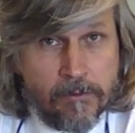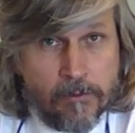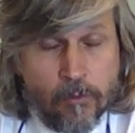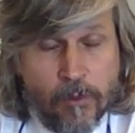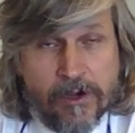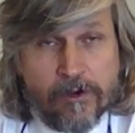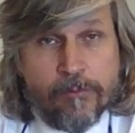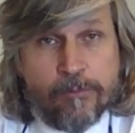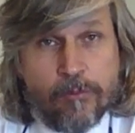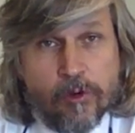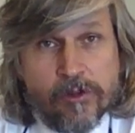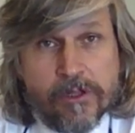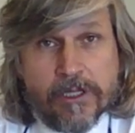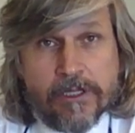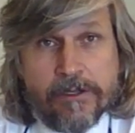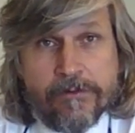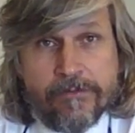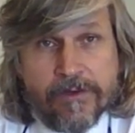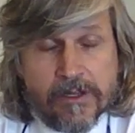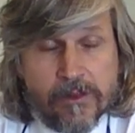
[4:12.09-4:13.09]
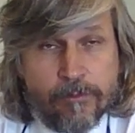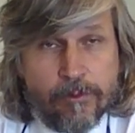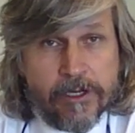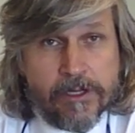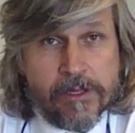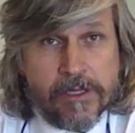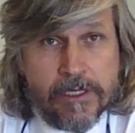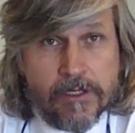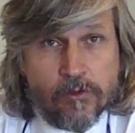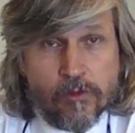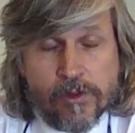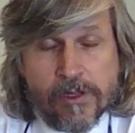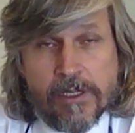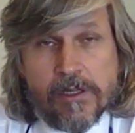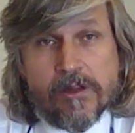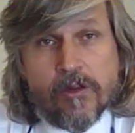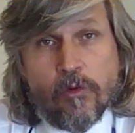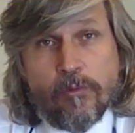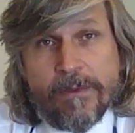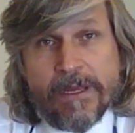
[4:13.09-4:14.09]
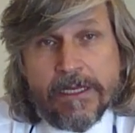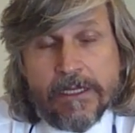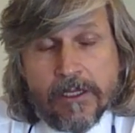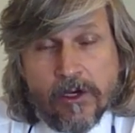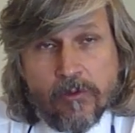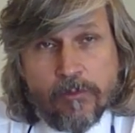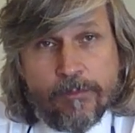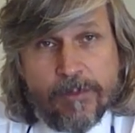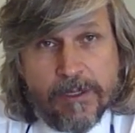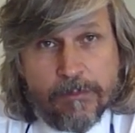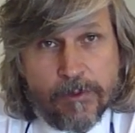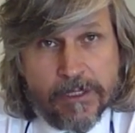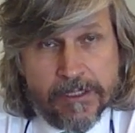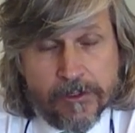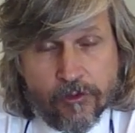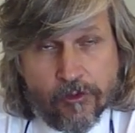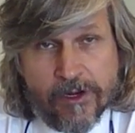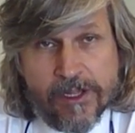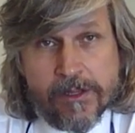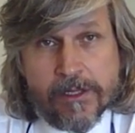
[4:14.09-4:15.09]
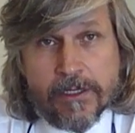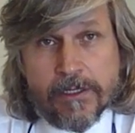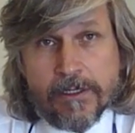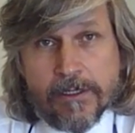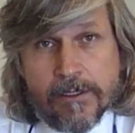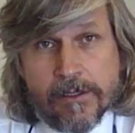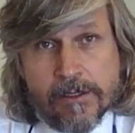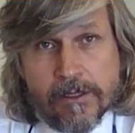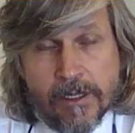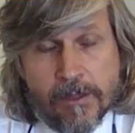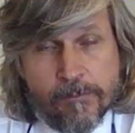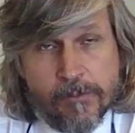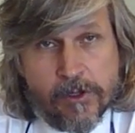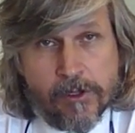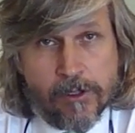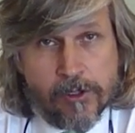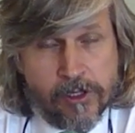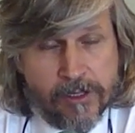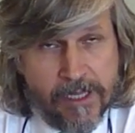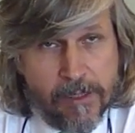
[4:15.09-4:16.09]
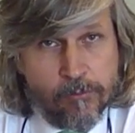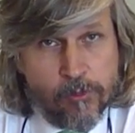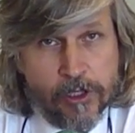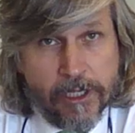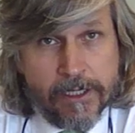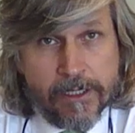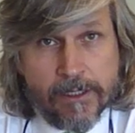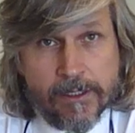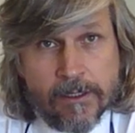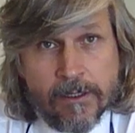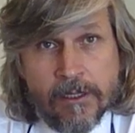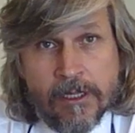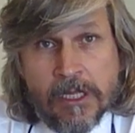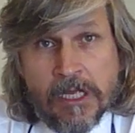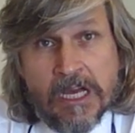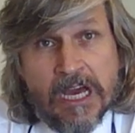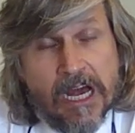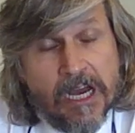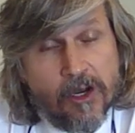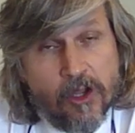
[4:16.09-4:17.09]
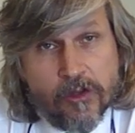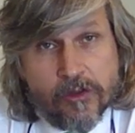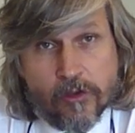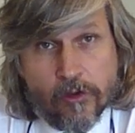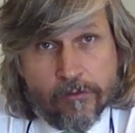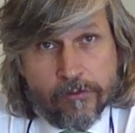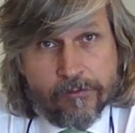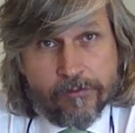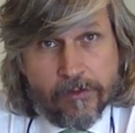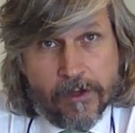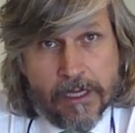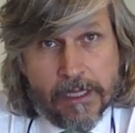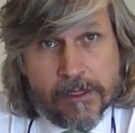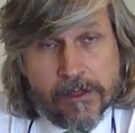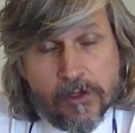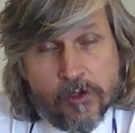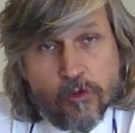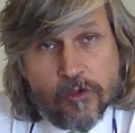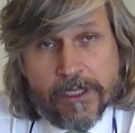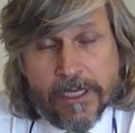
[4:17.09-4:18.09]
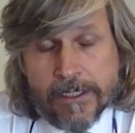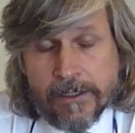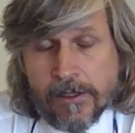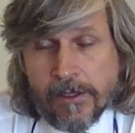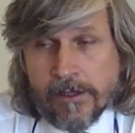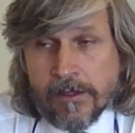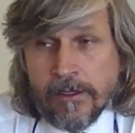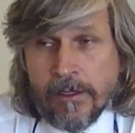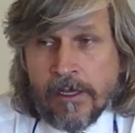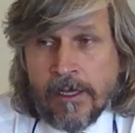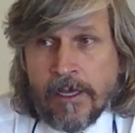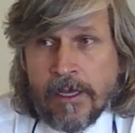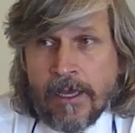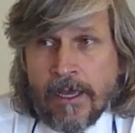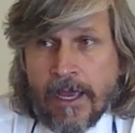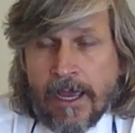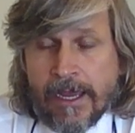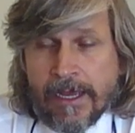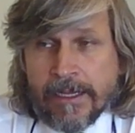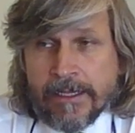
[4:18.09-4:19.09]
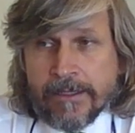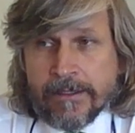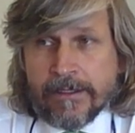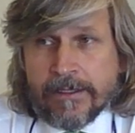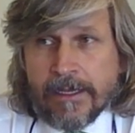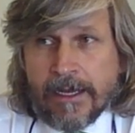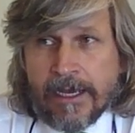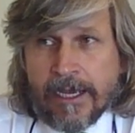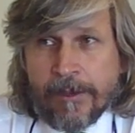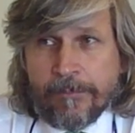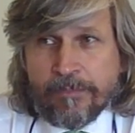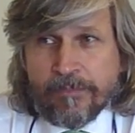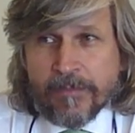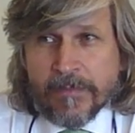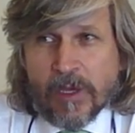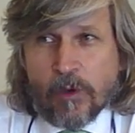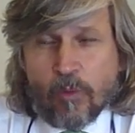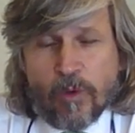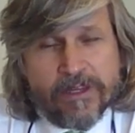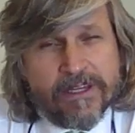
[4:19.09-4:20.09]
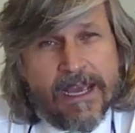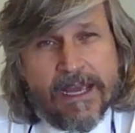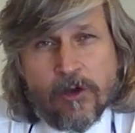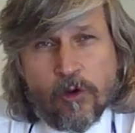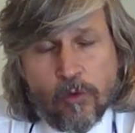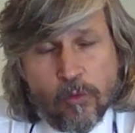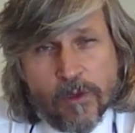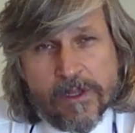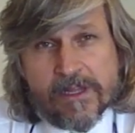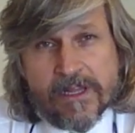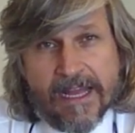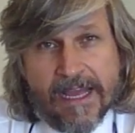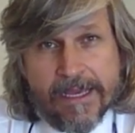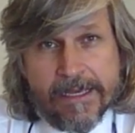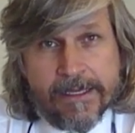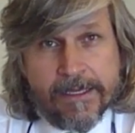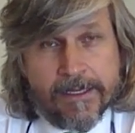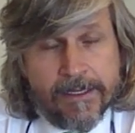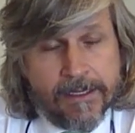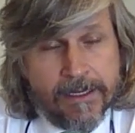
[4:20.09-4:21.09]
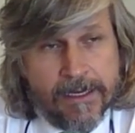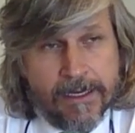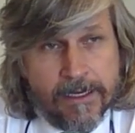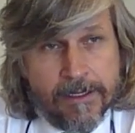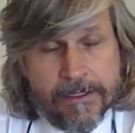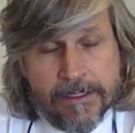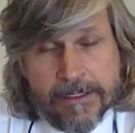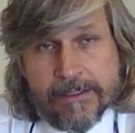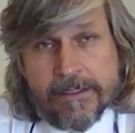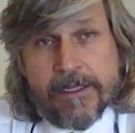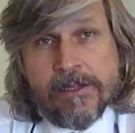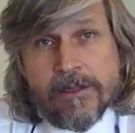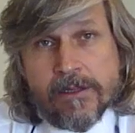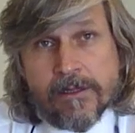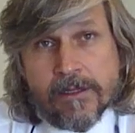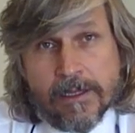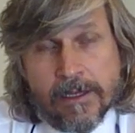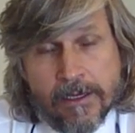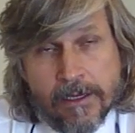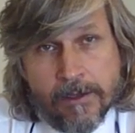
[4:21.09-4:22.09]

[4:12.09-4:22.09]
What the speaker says: very positive experience here, to see so many young people interested in this subject, a lot of students. And what I always like in this,